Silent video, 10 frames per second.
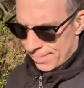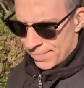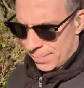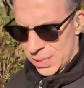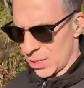
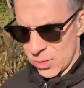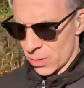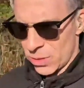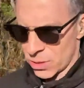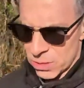But these
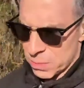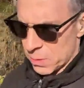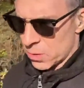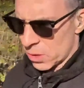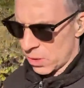horses are
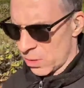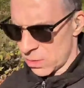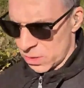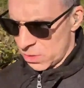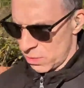supposed to go
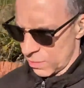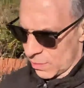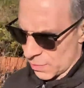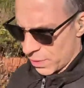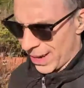to
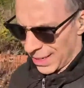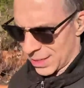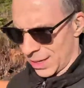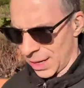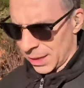France
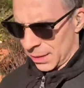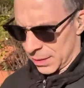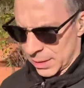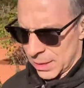and England.